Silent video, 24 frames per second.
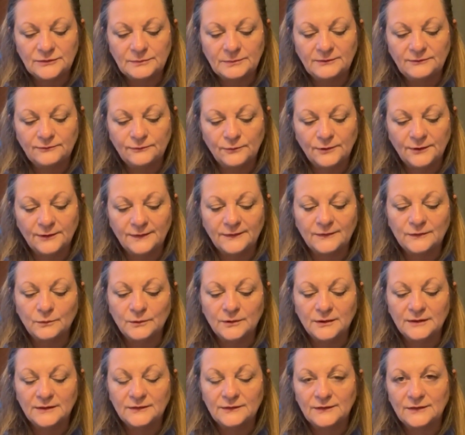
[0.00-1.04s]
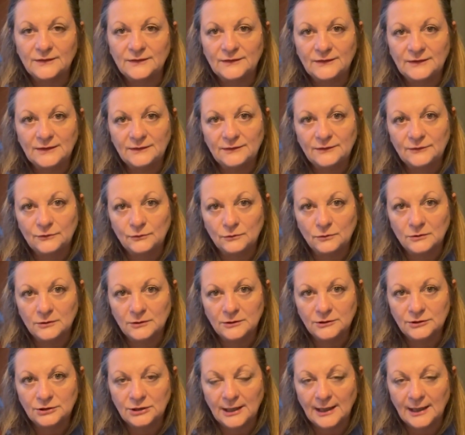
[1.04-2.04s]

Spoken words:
before this one is the seed storage